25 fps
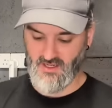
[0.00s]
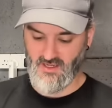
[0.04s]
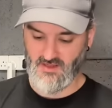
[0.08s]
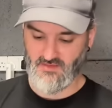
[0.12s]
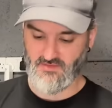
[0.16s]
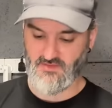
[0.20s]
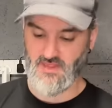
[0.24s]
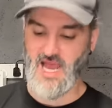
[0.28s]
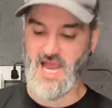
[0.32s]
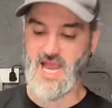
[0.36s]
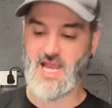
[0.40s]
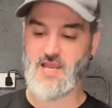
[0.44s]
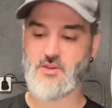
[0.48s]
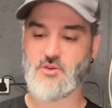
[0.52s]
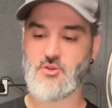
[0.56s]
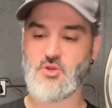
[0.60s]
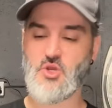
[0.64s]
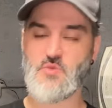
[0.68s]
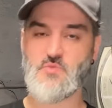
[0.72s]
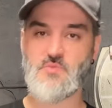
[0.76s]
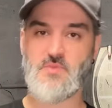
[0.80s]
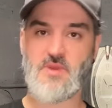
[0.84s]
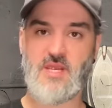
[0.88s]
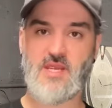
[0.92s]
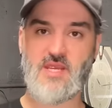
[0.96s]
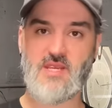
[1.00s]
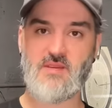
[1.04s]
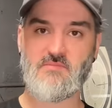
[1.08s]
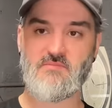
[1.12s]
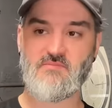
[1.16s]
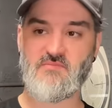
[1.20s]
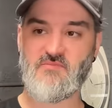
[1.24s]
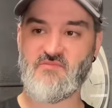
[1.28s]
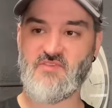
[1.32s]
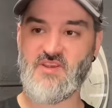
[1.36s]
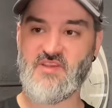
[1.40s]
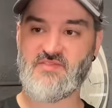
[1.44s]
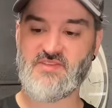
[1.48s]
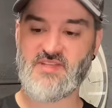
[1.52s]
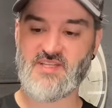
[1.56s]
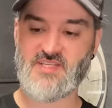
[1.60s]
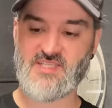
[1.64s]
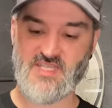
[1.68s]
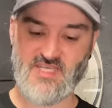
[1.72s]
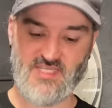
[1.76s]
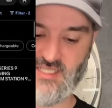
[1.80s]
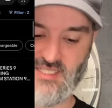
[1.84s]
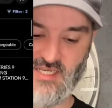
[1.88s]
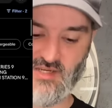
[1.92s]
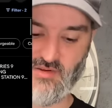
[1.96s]
That could be 50,
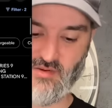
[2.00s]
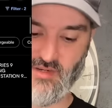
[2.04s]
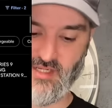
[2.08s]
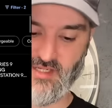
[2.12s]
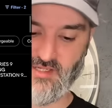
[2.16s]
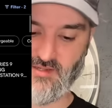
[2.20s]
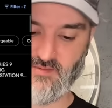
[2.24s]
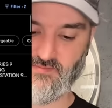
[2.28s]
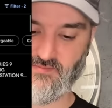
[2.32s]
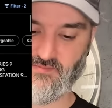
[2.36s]
60 quid